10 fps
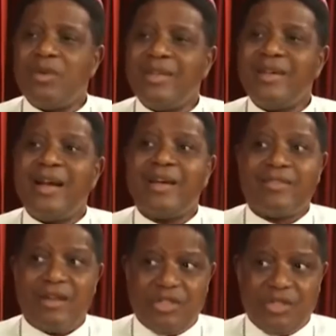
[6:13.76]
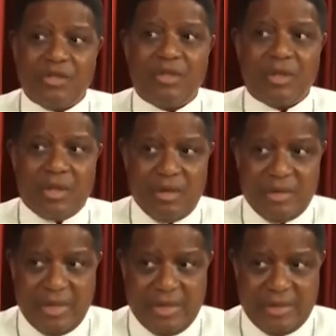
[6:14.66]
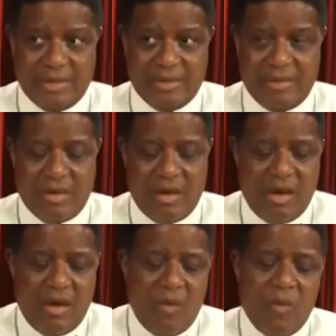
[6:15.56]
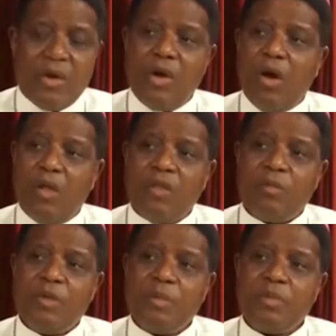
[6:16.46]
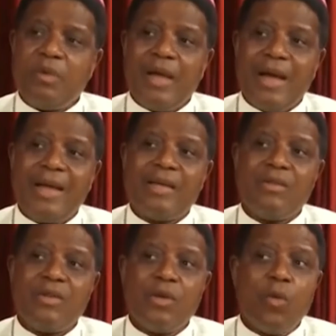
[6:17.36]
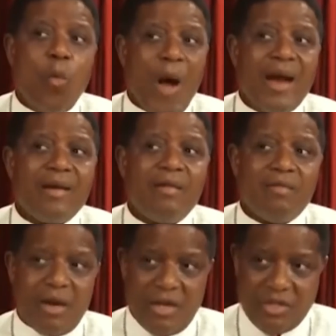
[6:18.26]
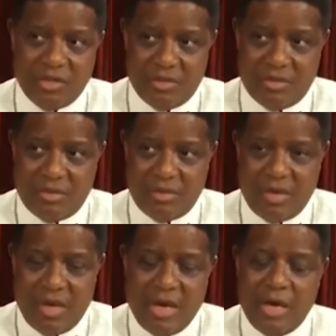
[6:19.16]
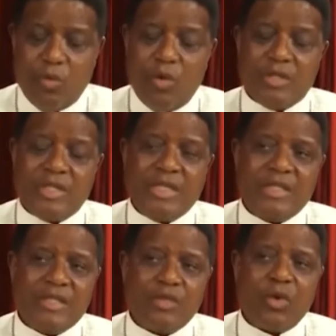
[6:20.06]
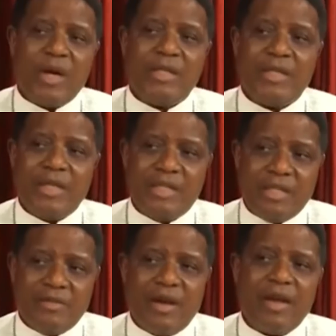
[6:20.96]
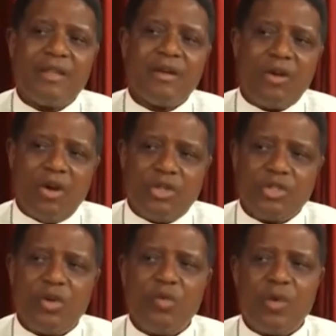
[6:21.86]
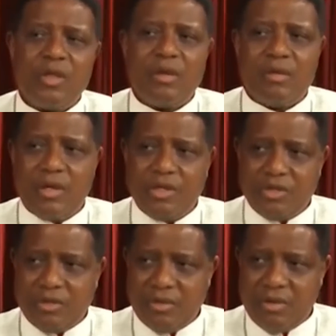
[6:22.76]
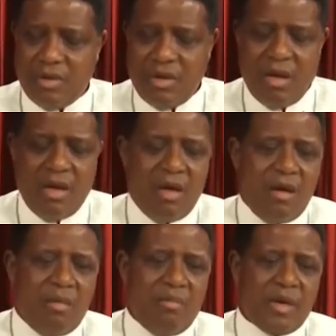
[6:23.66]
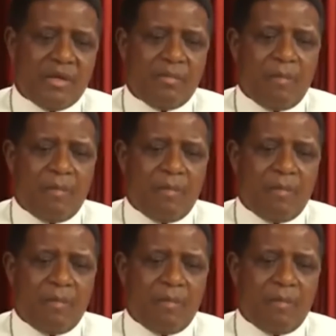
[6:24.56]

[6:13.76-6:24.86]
within our traditional context. When all the people had only one religion, it was easy to identify the culture with the religion. Mm -hmm. But